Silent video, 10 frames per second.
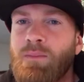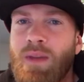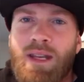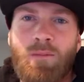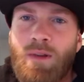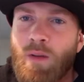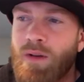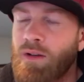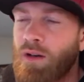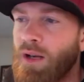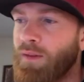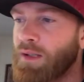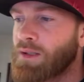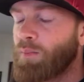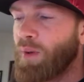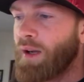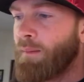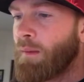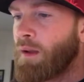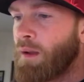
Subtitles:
It may give me a little bit of cravings. But